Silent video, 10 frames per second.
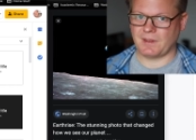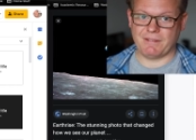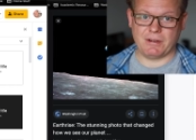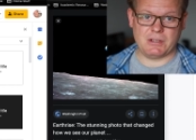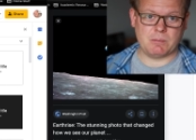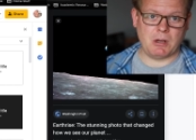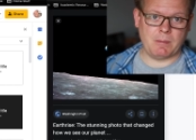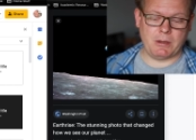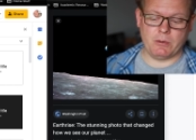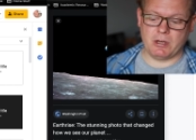A very small
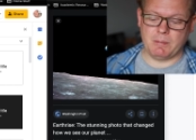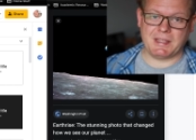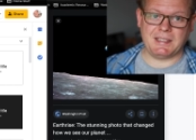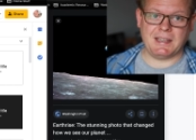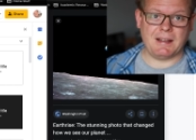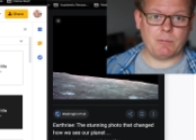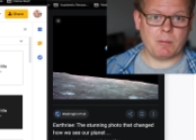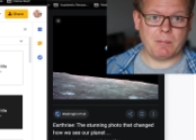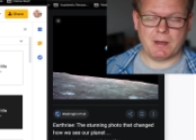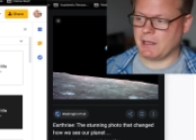minority, but they tend to have more
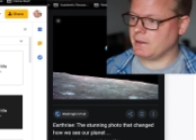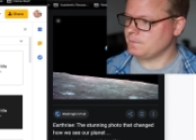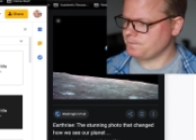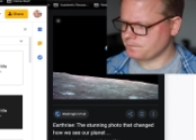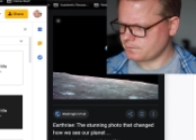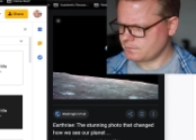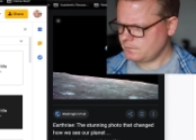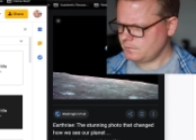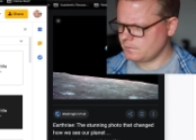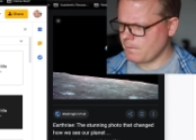money.
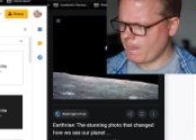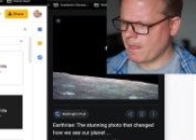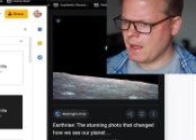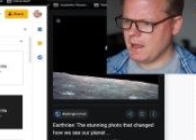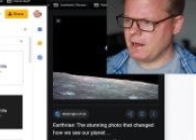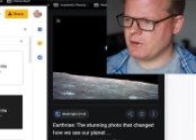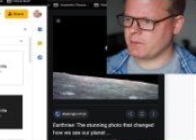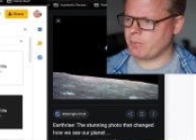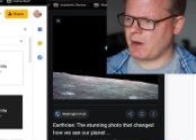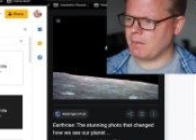Here's
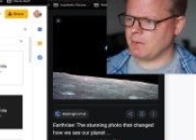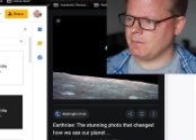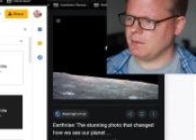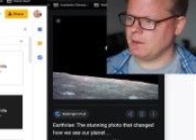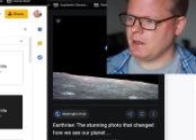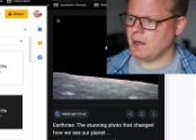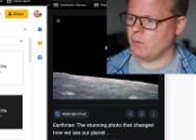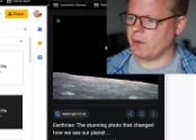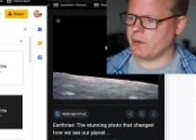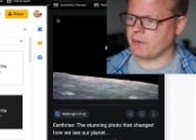the problem.
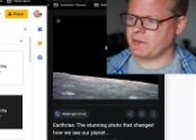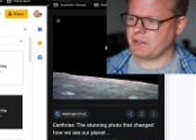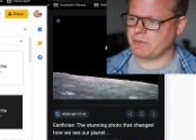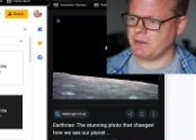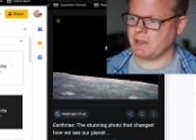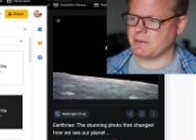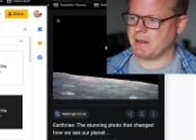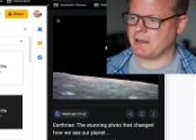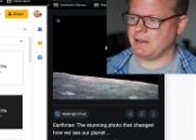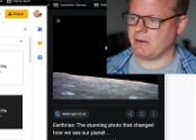What Earth's history does
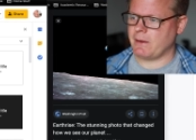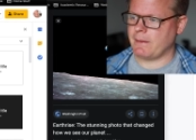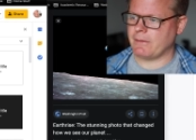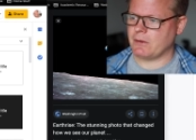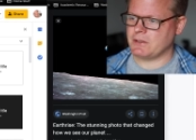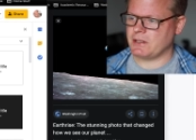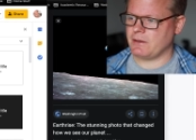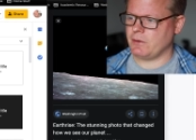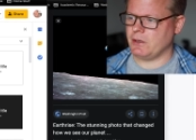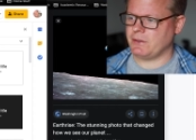make clear, however, is that
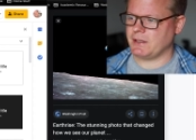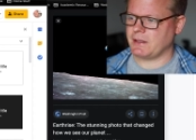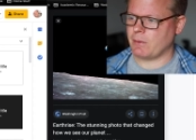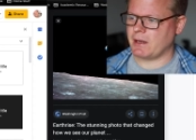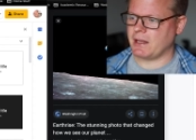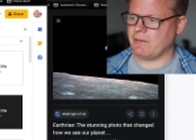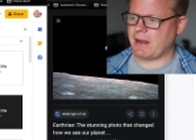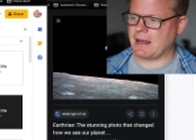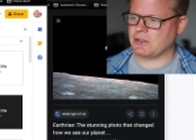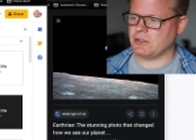if we don't take the right kind of
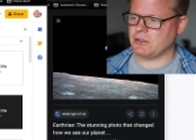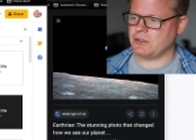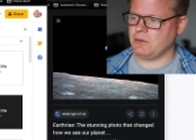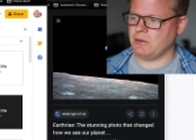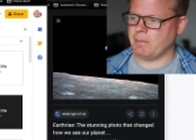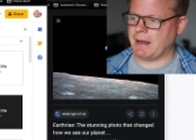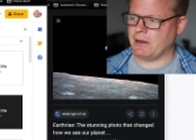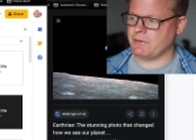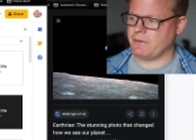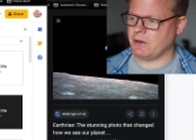action soon, the
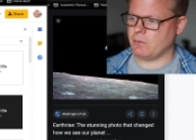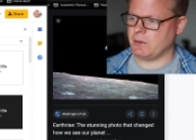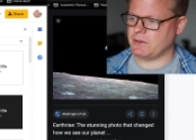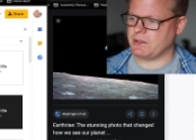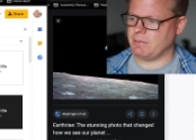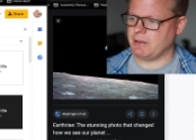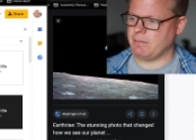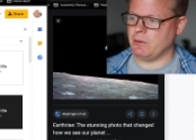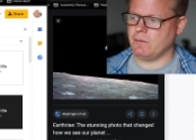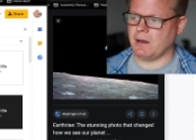biosphere will simply
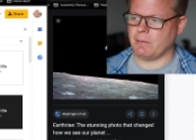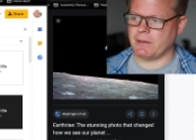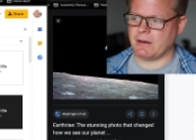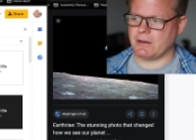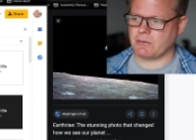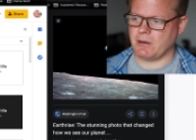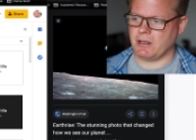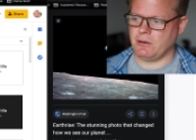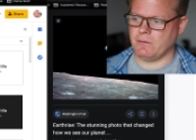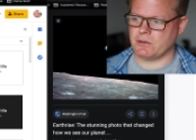move on without us,
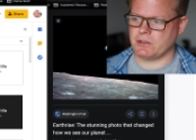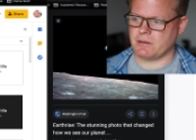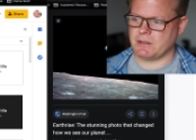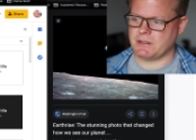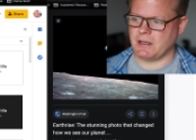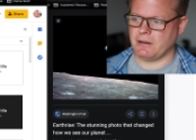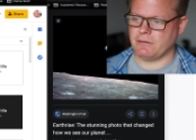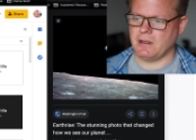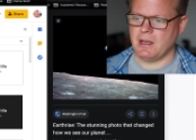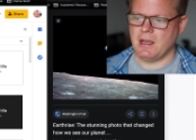creating new versions of itself.